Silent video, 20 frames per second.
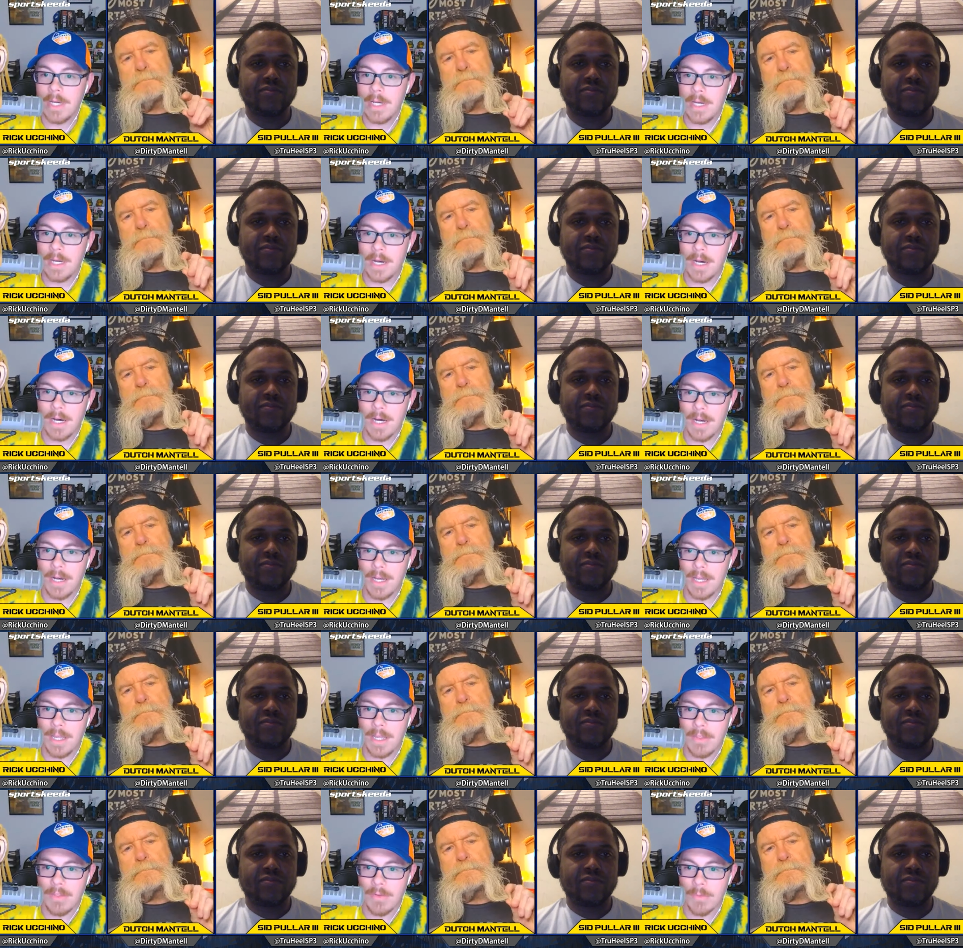Speaker 1: Uh,
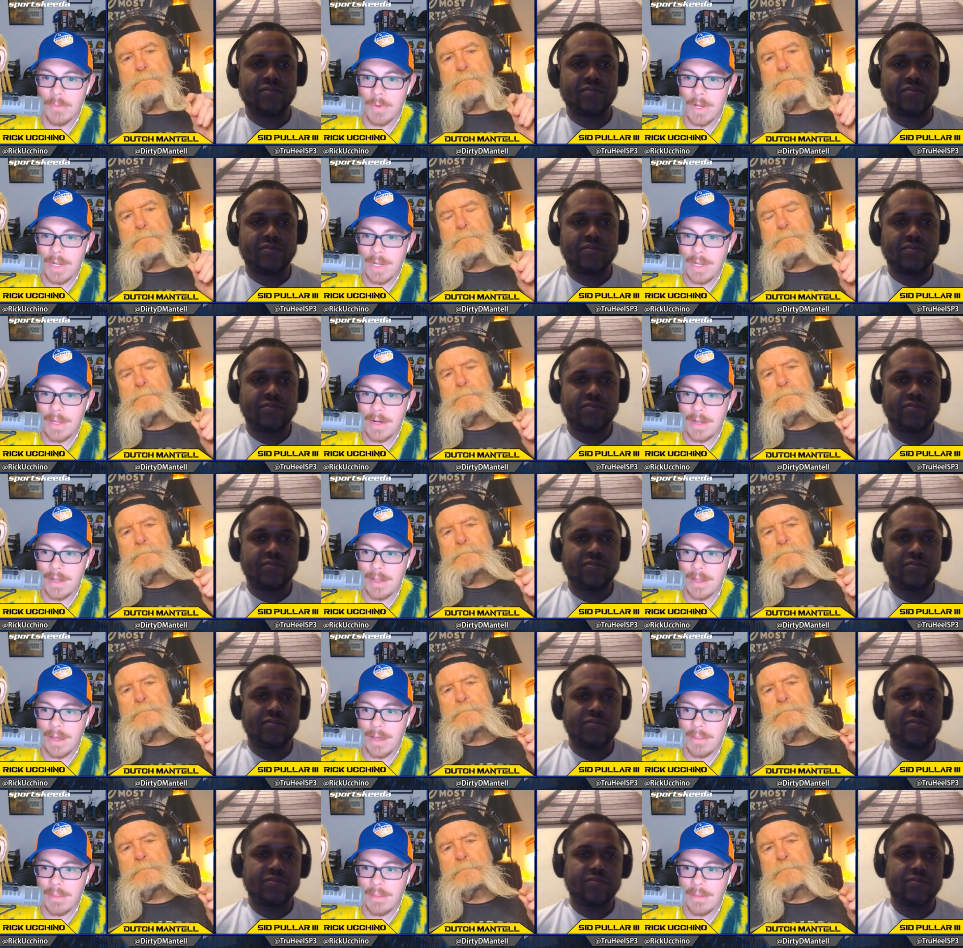in the ring, and
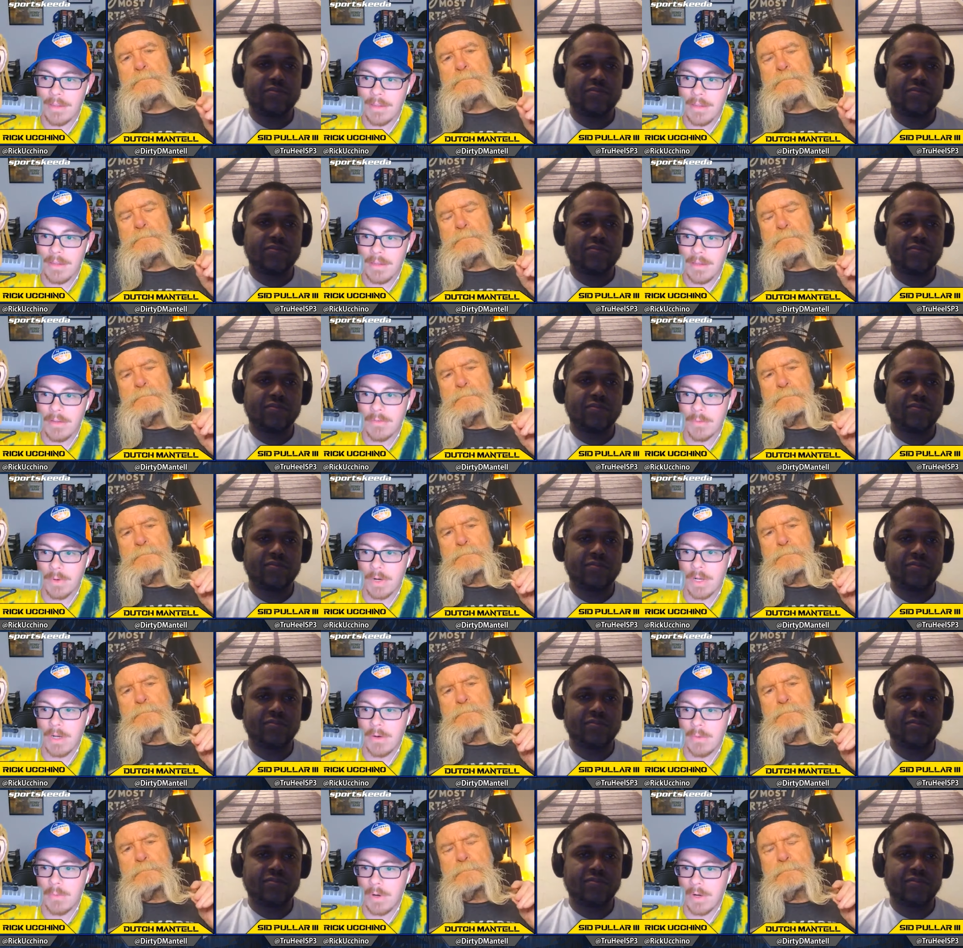I, I think he is
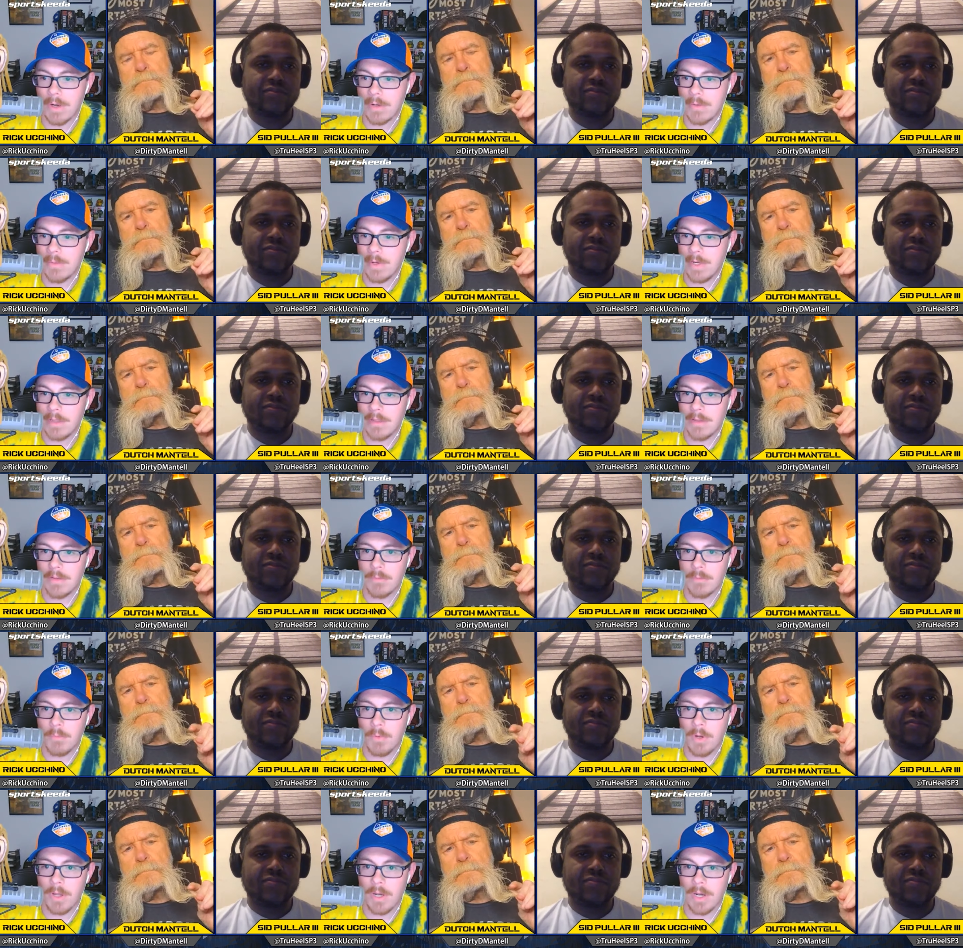ready to walk away at this
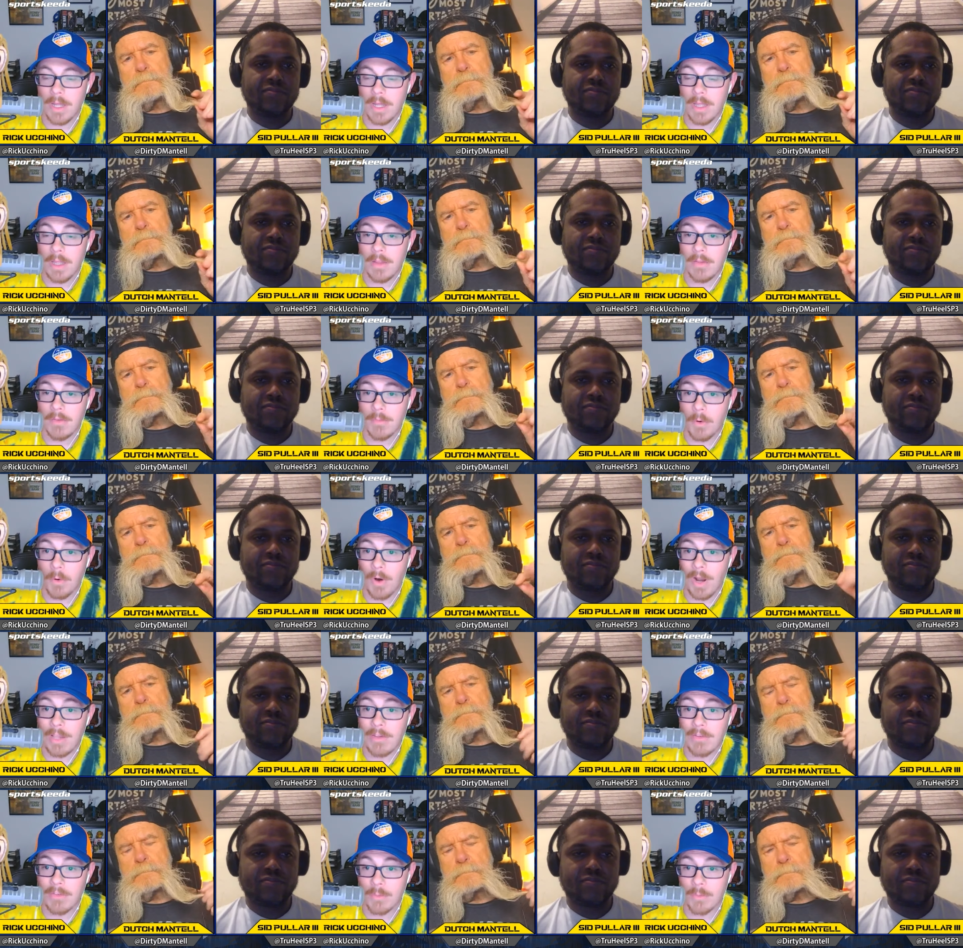point. I, it's
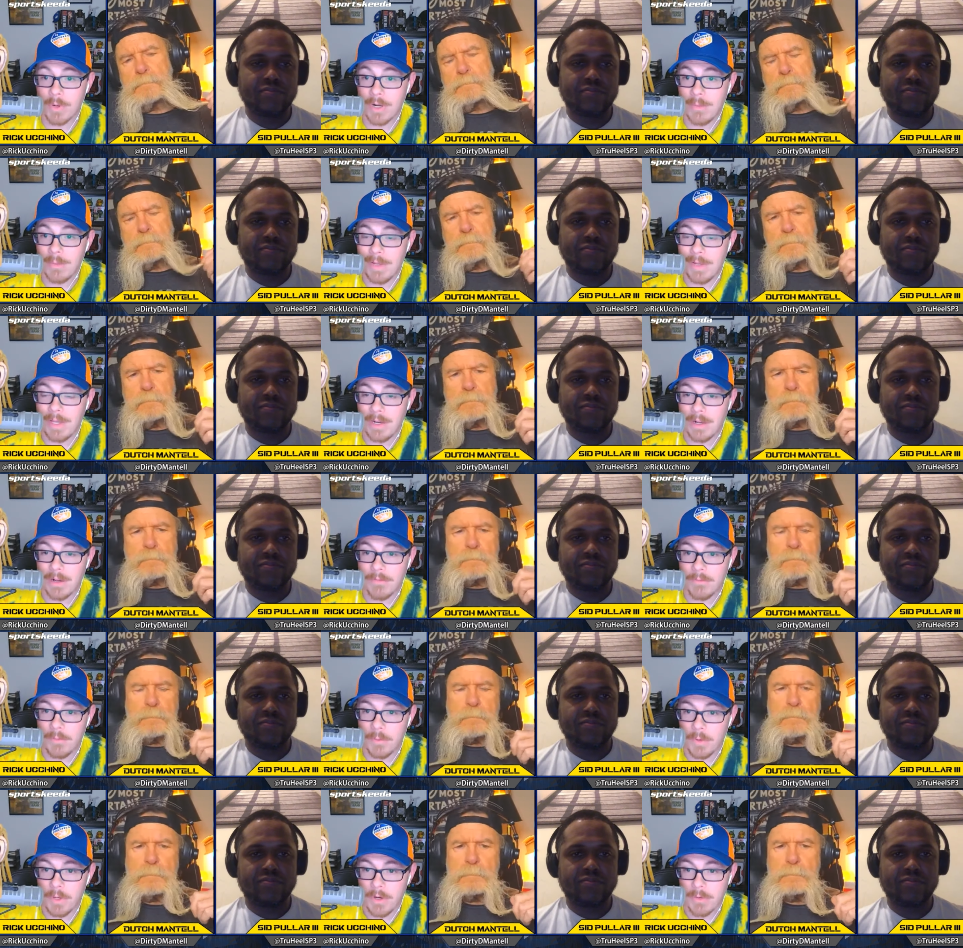miraculous we're going to be getting a
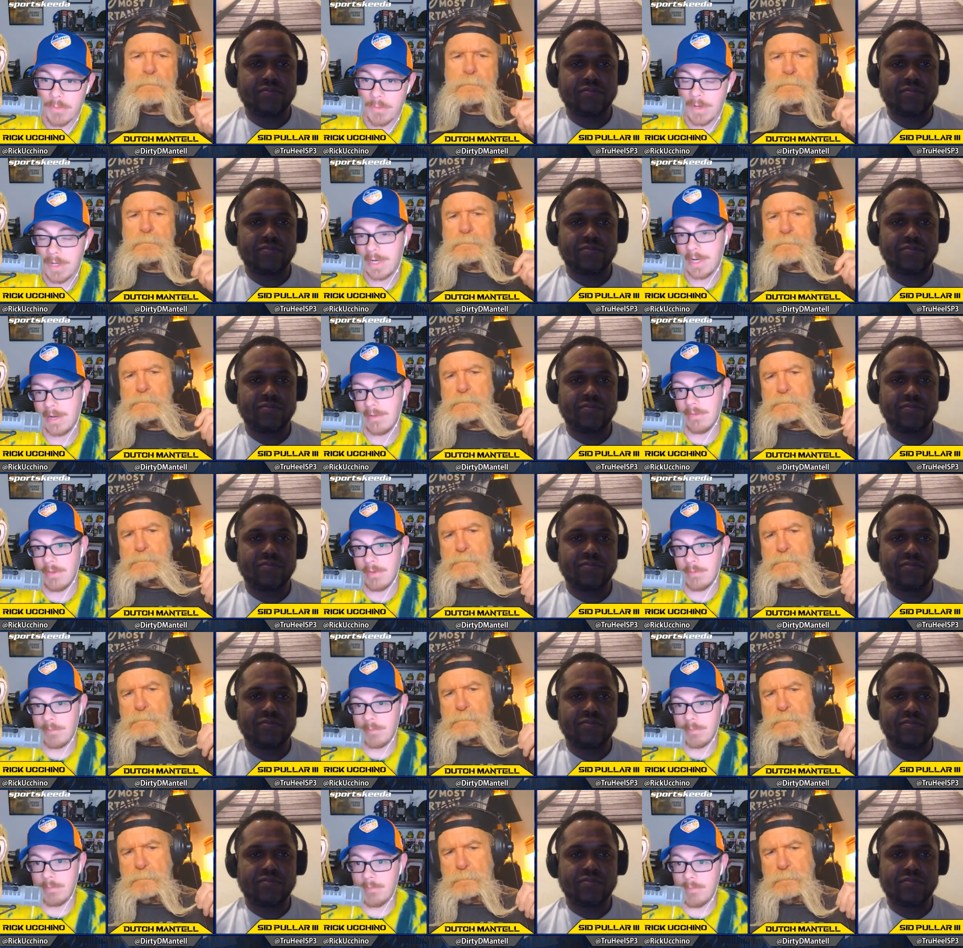full-year run out of him
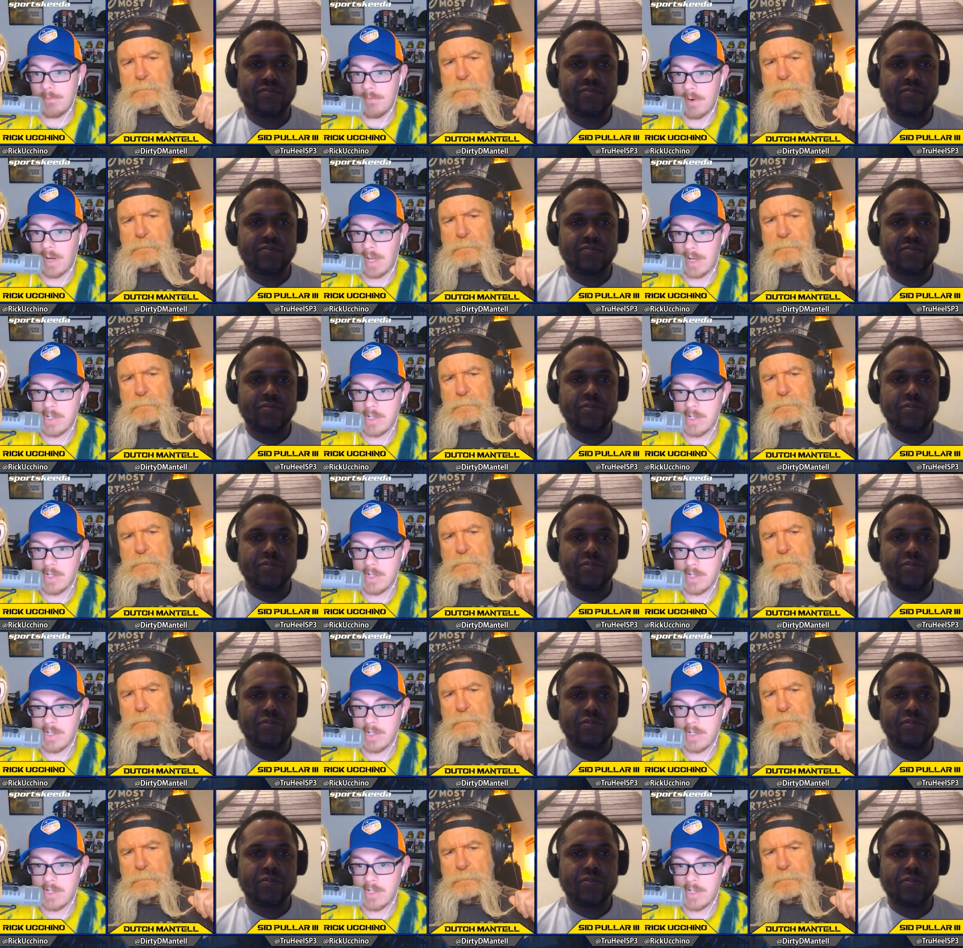for next